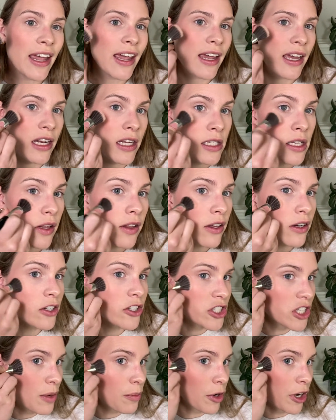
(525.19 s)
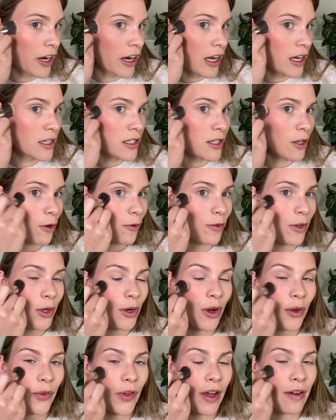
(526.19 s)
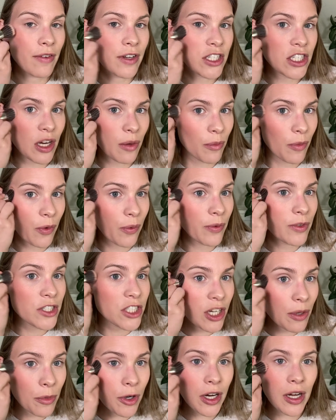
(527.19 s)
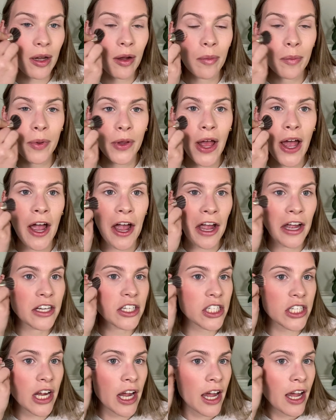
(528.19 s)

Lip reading: It is a little shimmery, so if you don't love a shimmery blush,